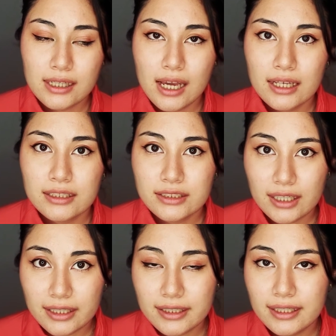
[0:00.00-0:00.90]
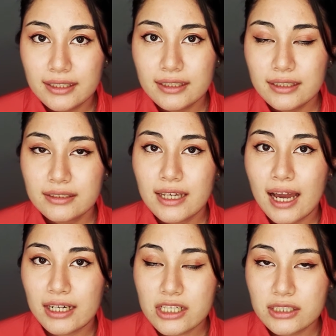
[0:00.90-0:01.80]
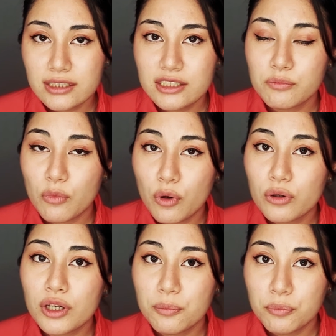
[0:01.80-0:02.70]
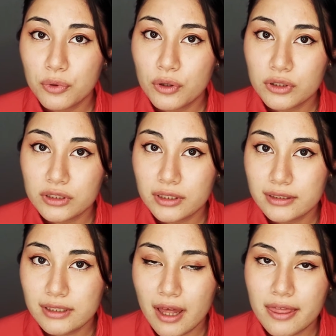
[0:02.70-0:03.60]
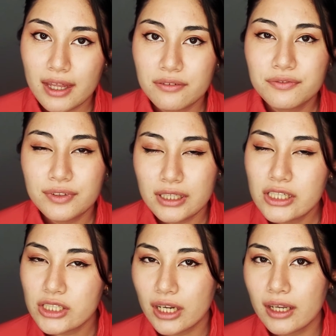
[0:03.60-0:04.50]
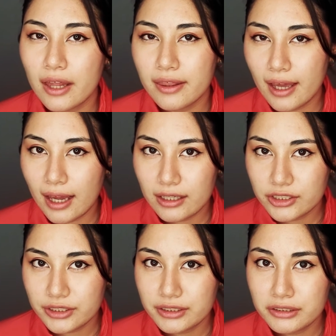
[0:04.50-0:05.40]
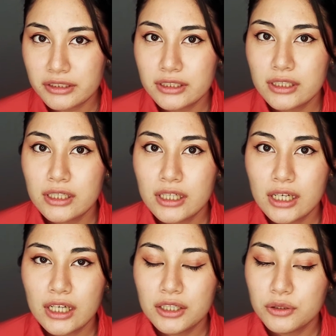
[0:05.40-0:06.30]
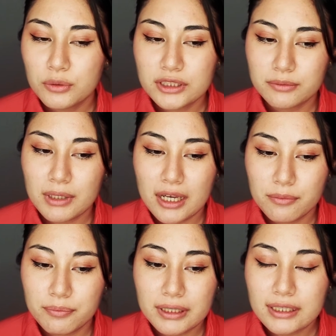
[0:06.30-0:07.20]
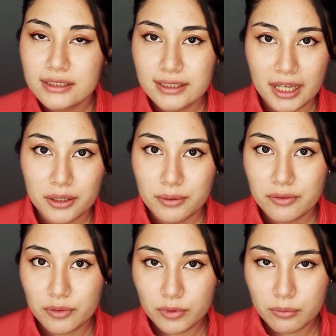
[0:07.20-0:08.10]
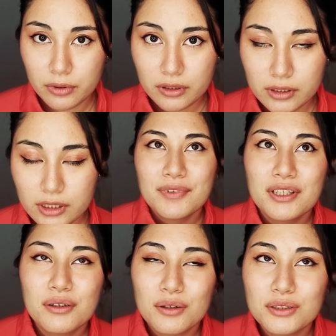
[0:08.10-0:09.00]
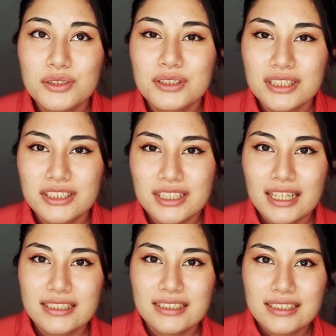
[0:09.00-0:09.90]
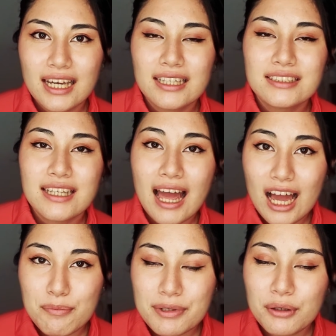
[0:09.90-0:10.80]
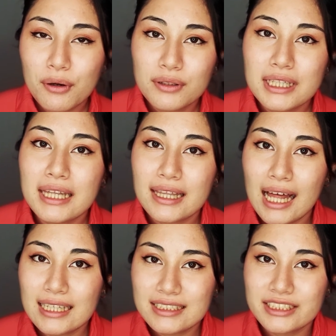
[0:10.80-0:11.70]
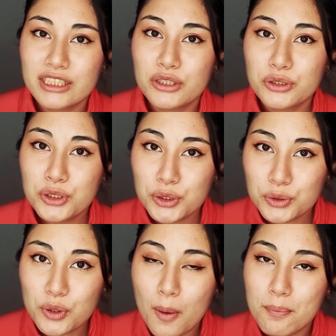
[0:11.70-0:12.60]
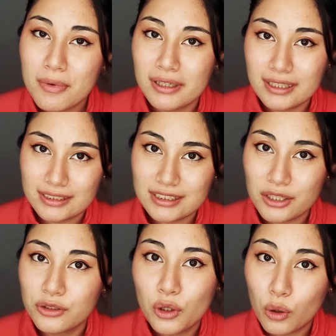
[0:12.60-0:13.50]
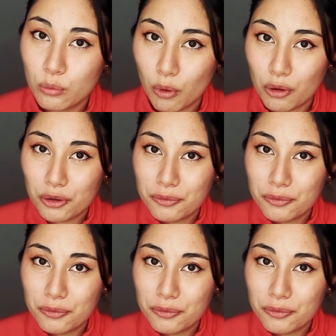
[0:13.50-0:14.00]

starting the action is more important than finishing the action. It was my biggest takeaway from the book. He also suggests that the habit only lasts 2 minutes, no more.